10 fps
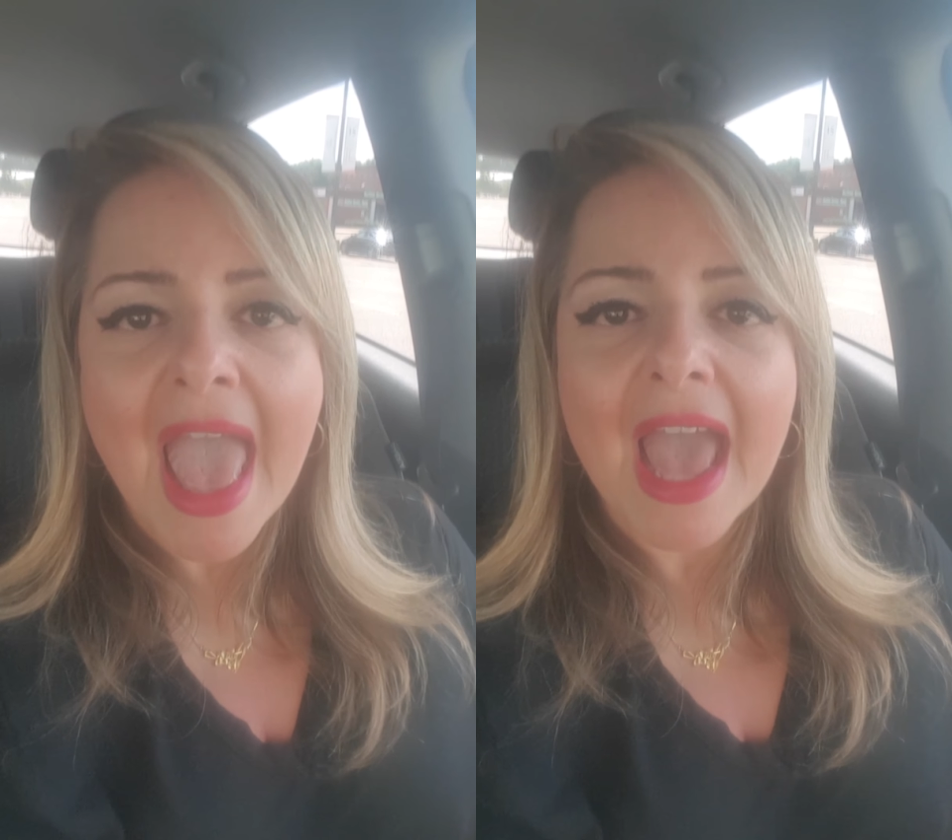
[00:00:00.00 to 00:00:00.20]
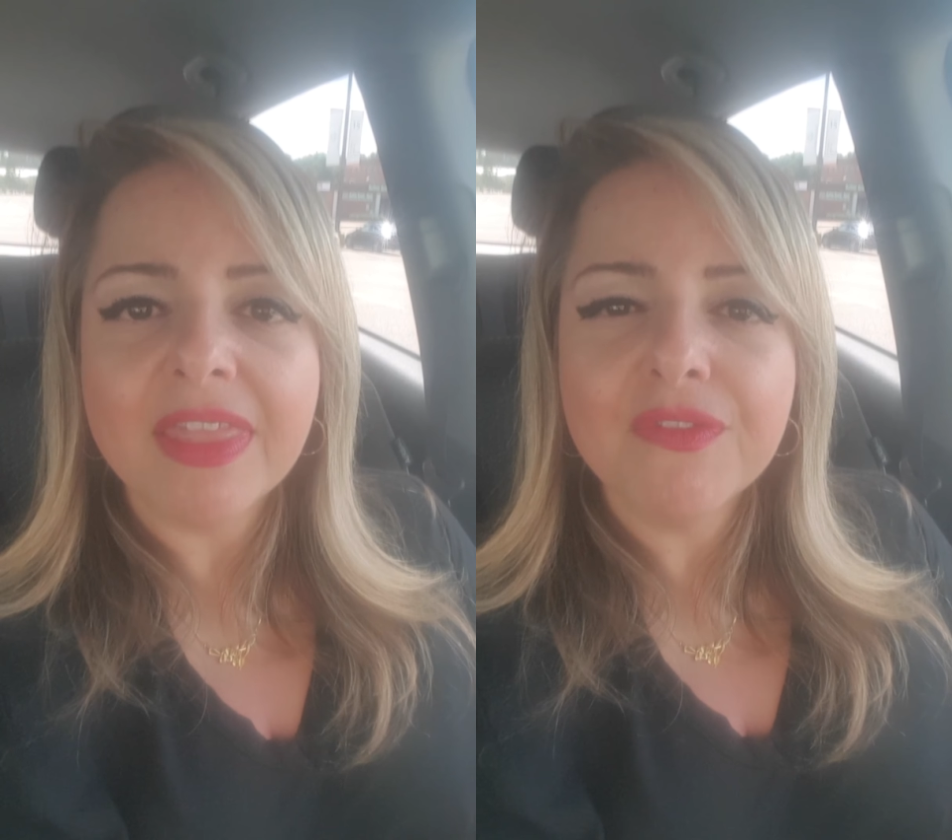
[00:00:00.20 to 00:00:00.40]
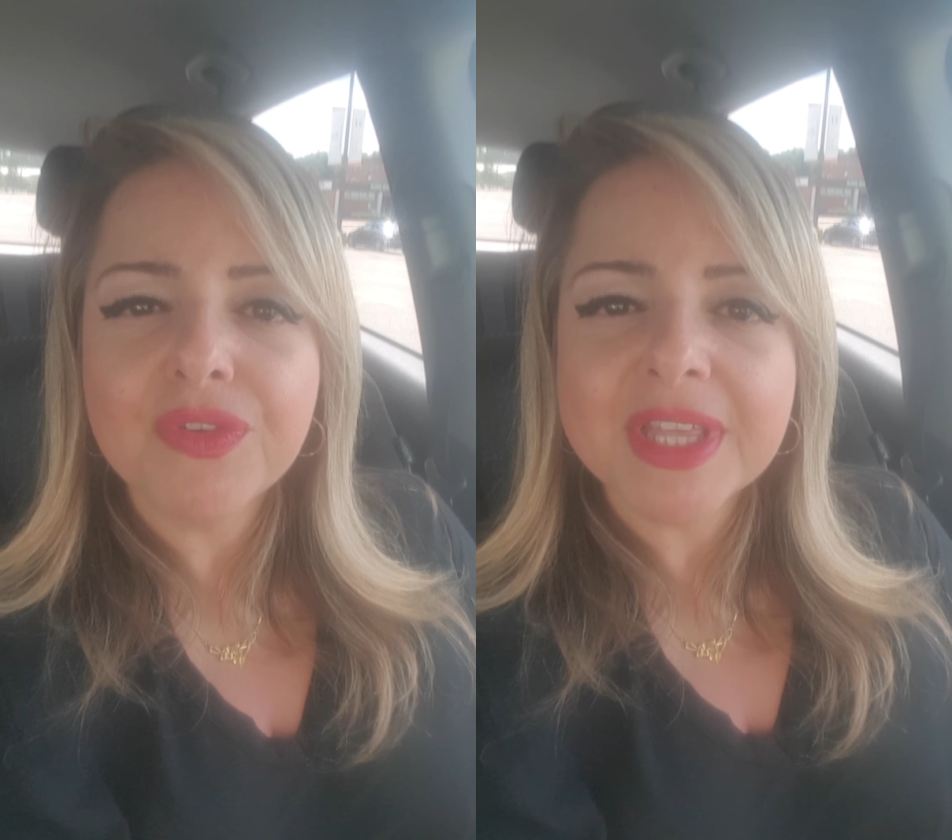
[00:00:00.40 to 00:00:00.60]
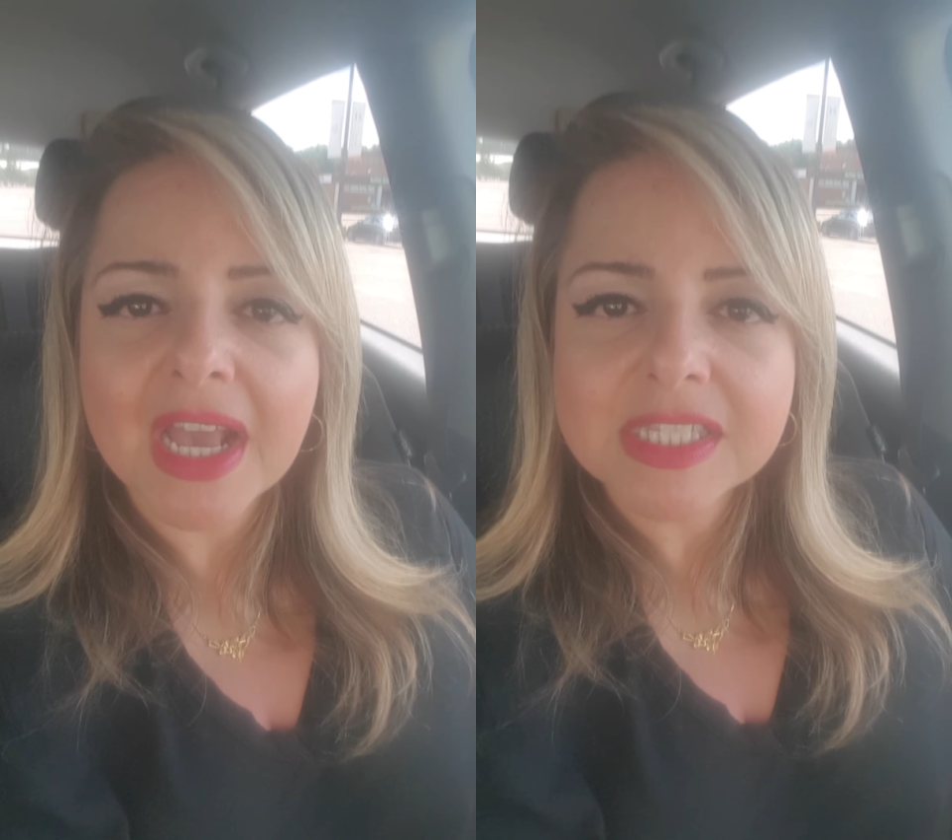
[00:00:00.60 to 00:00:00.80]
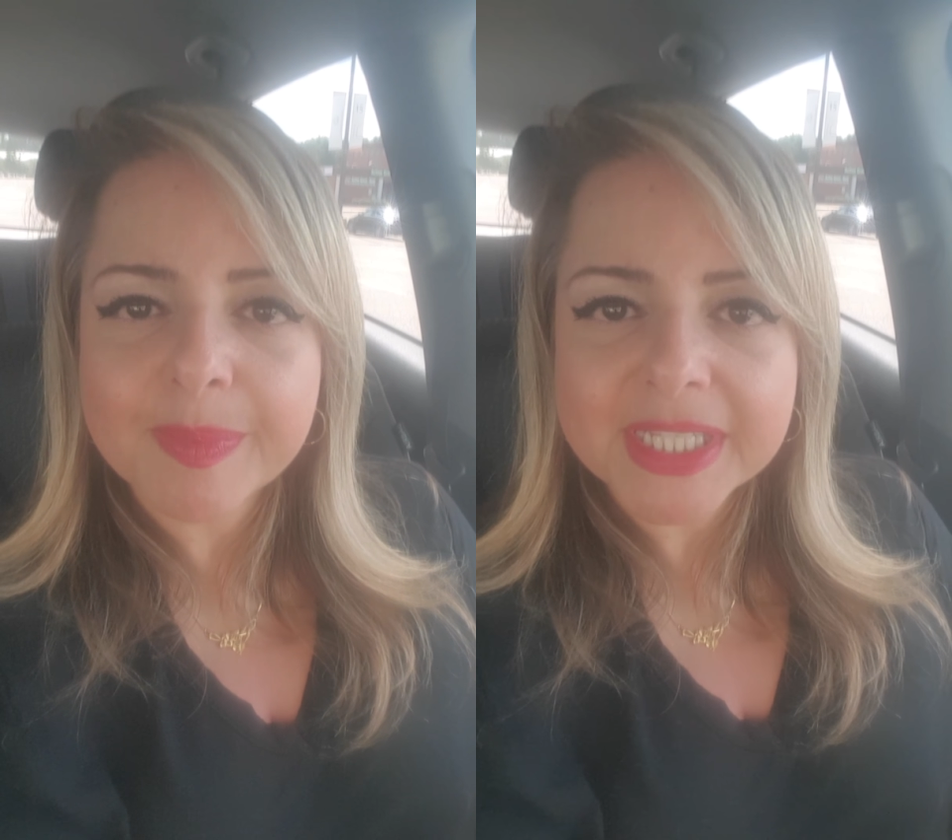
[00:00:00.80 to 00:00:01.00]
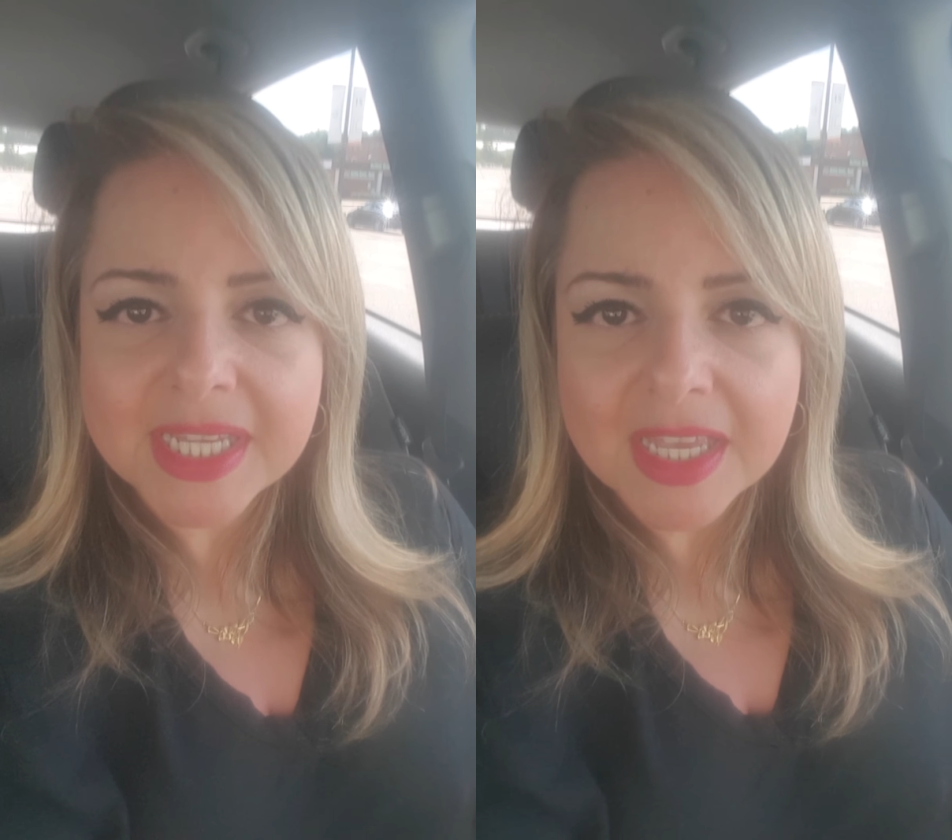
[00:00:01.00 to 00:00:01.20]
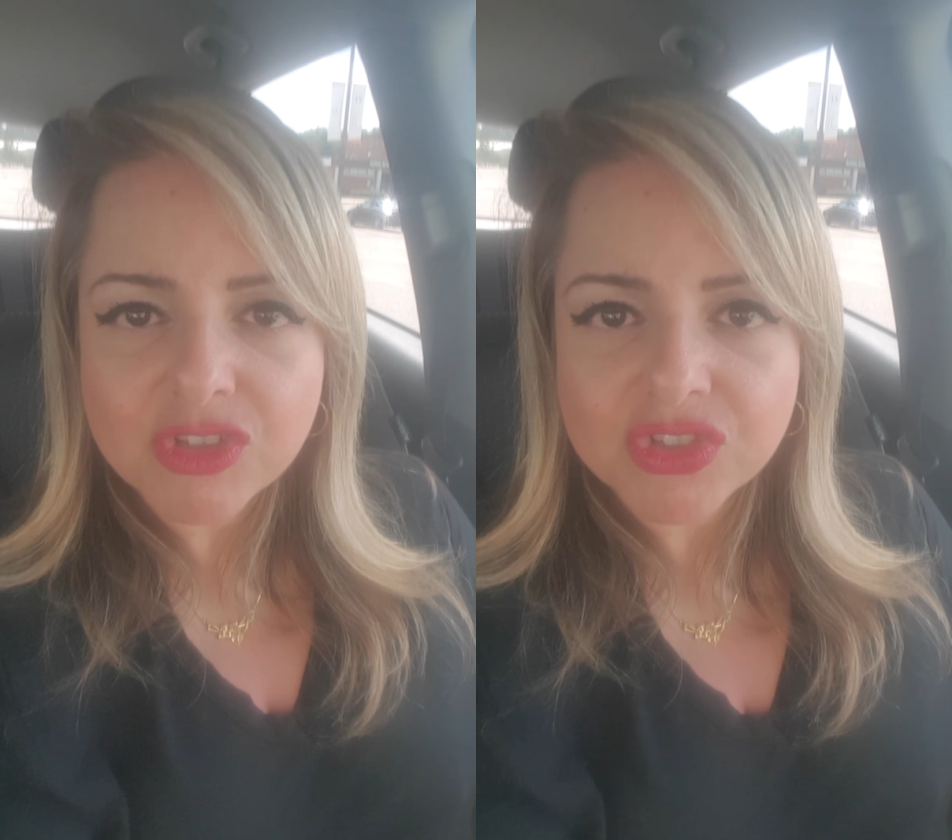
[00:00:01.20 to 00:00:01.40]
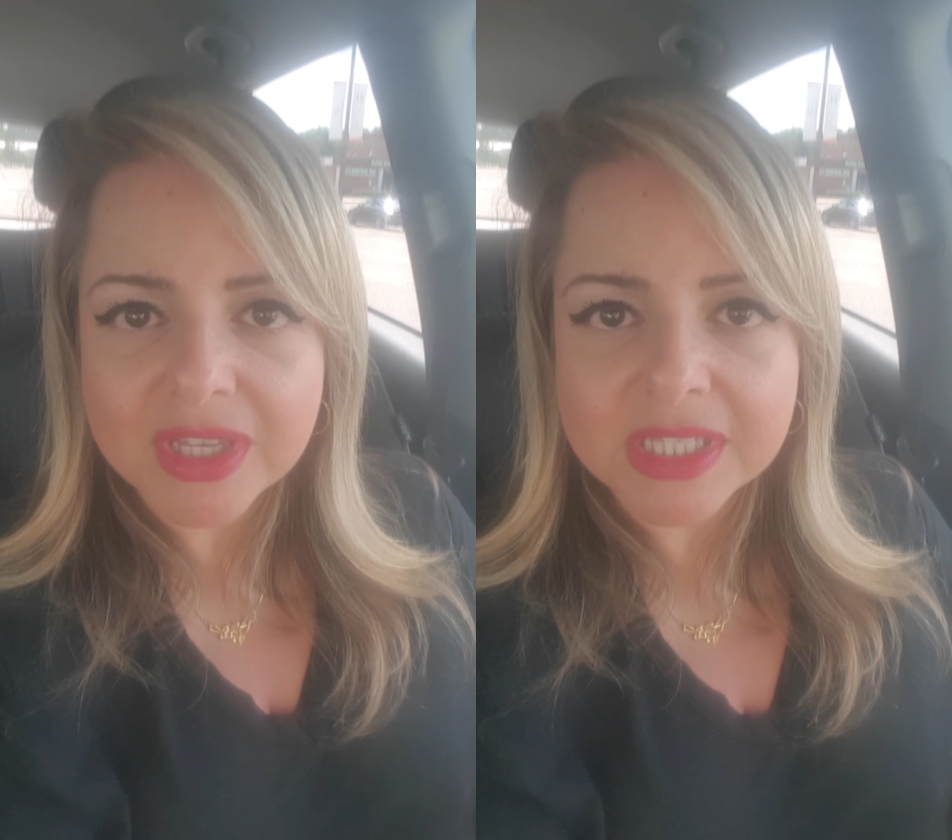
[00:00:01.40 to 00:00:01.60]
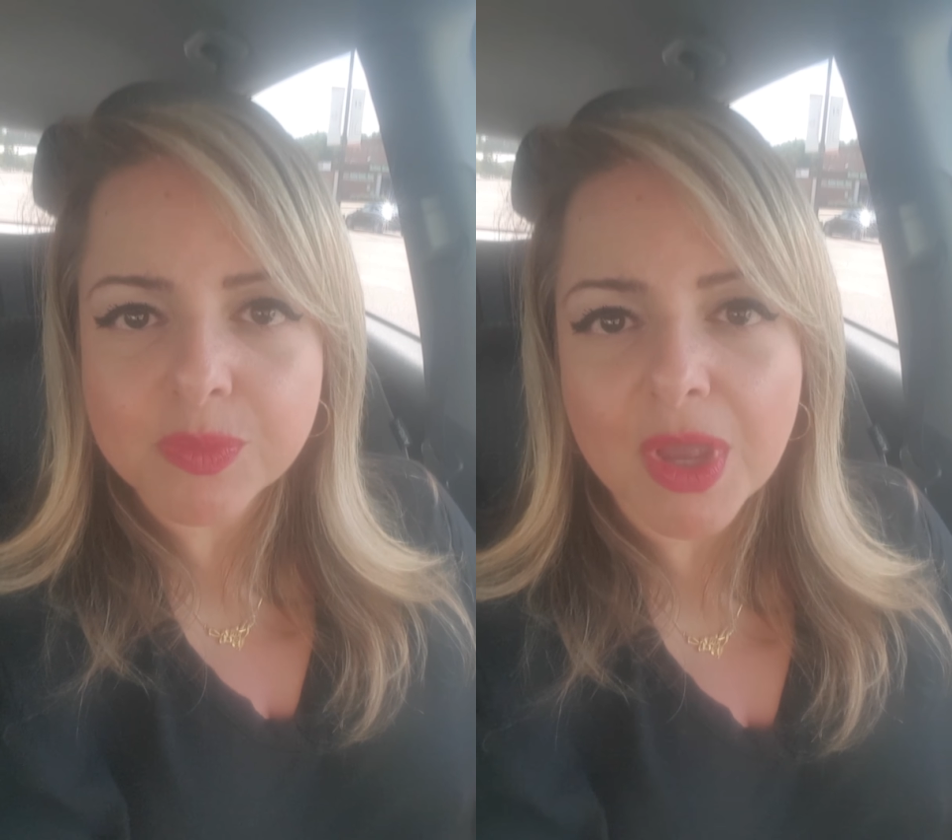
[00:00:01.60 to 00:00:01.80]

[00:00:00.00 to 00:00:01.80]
And then for the expectations,